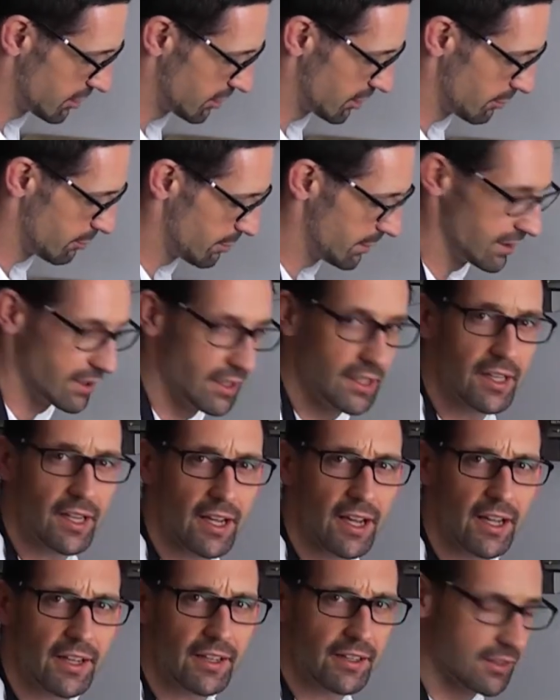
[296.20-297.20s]
on a pinny
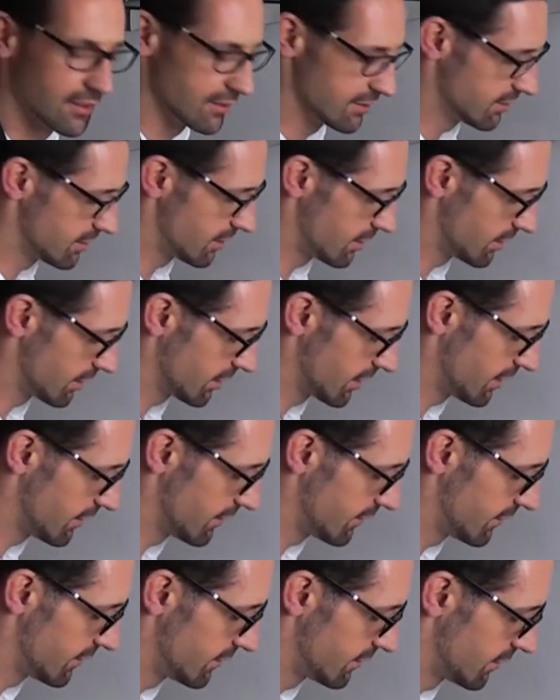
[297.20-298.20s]
and I can start getting
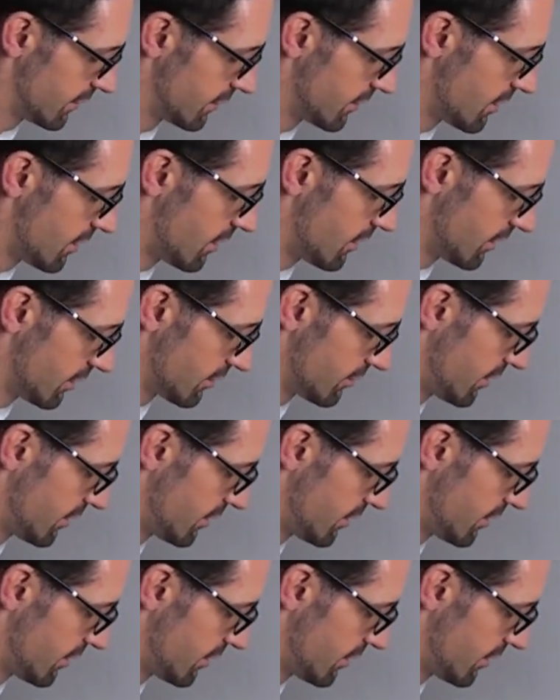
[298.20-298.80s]
this garlic